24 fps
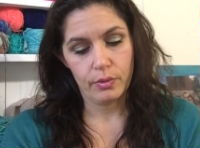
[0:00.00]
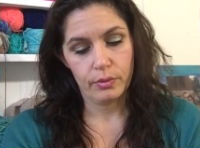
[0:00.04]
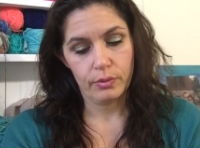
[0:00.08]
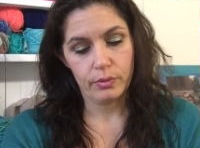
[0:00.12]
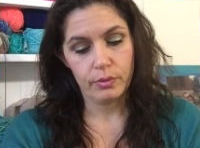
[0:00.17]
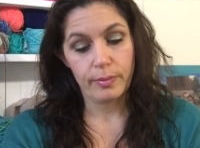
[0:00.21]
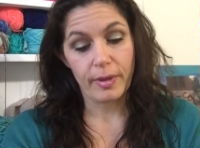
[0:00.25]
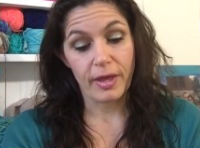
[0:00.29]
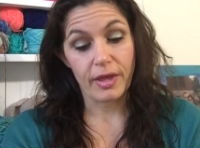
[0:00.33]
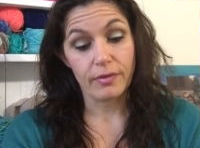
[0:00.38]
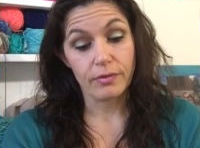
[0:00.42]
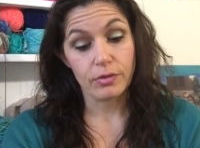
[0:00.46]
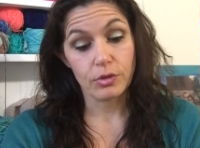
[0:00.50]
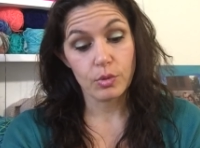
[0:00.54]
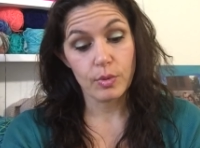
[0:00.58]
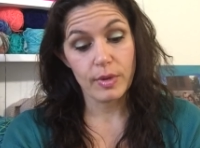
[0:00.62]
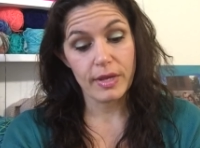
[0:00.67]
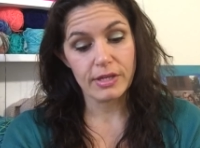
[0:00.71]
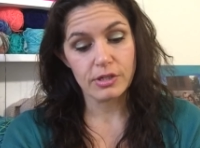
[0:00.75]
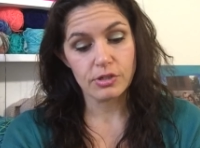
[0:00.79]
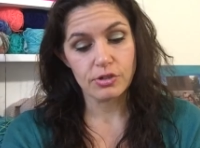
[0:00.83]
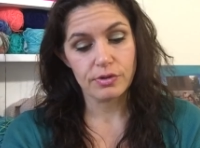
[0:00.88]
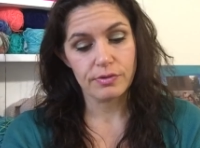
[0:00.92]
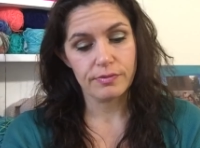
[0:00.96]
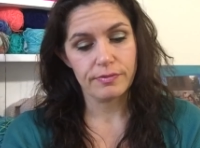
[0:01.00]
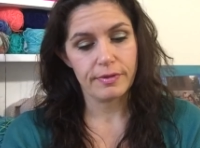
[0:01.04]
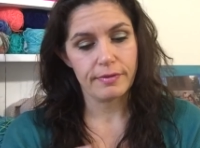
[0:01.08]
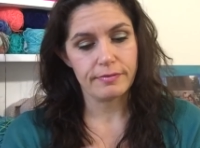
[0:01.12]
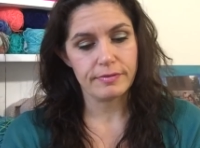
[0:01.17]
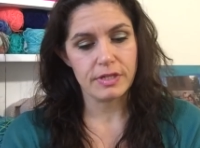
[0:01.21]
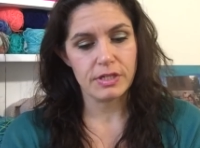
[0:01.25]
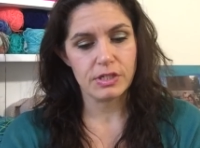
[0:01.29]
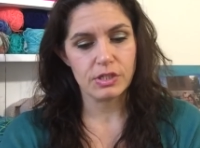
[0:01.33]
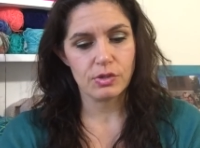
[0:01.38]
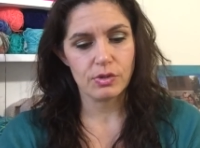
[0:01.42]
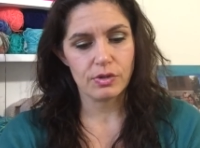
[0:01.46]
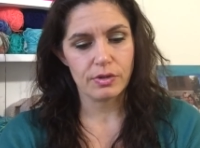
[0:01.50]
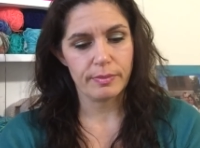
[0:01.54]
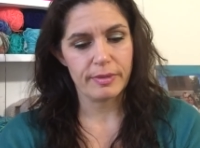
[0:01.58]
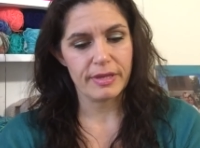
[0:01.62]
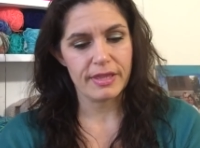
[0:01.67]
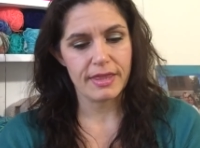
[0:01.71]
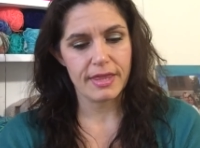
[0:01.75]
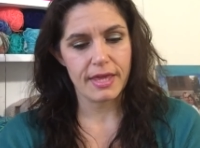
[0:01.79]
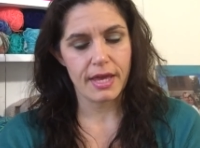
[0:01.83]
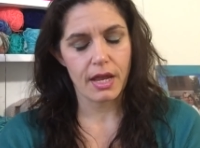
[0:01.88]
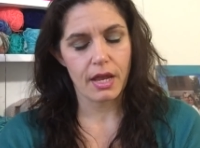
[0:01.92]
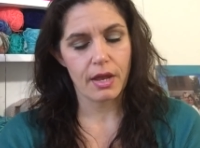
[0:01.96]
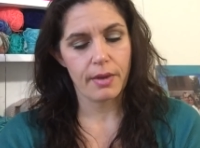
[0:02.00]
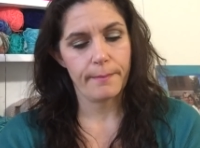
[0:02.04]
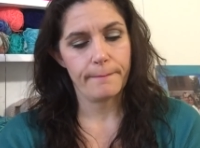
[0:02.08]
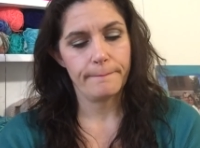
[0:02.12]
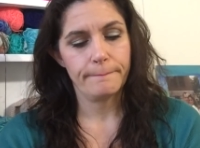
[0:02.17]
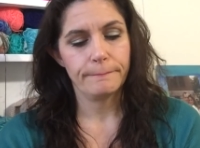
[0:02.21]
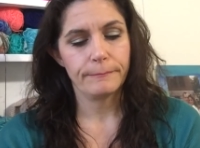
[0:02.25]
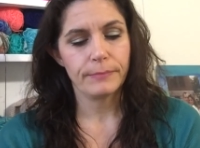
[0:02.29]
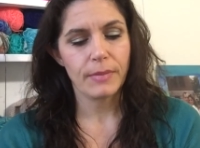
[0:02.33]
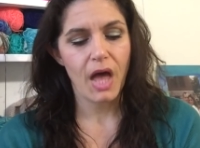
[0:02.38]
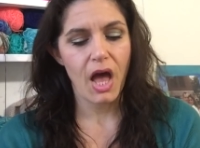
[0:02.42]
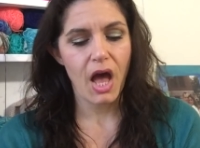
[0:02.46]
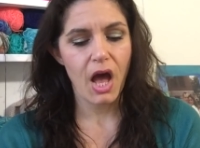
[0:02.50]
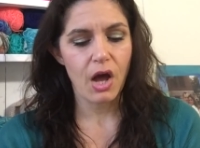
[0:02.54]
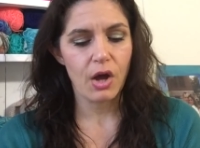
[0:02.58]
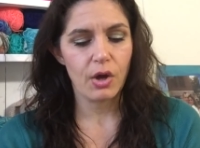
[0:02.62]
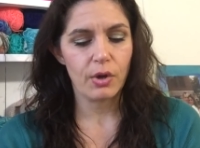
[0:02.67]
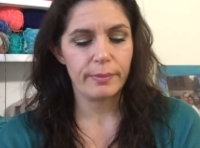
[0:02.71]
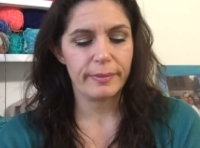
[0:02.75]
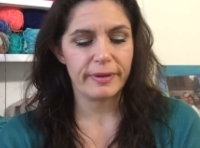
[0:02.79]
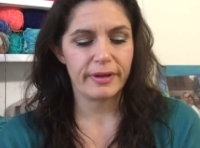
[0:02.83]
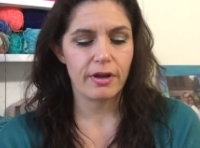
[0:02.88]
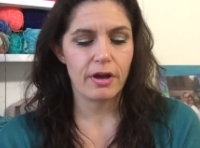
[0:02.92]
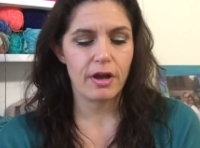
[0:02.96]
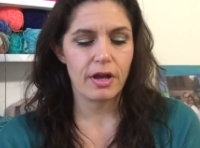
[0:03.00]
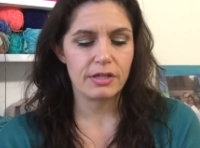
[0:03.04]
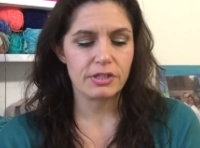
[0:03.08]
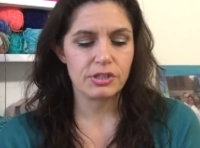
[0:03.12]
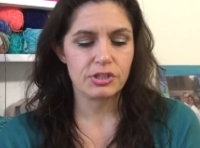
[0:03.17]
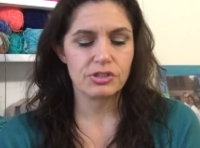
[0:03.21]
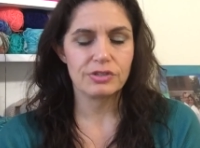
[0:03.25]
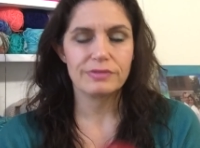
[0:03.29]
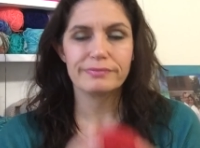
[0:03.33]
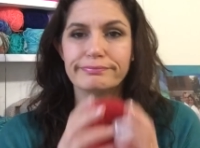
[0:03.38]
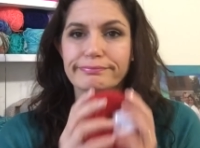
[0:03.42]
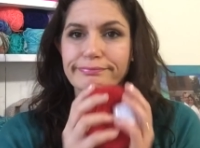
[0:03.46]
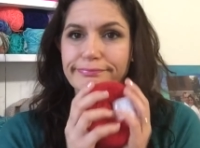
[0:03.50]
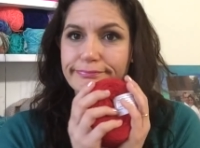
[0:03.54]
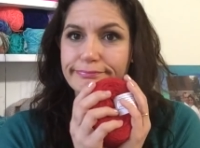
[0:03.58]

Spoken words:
About 350, so it'll be thick. Oh my gosh.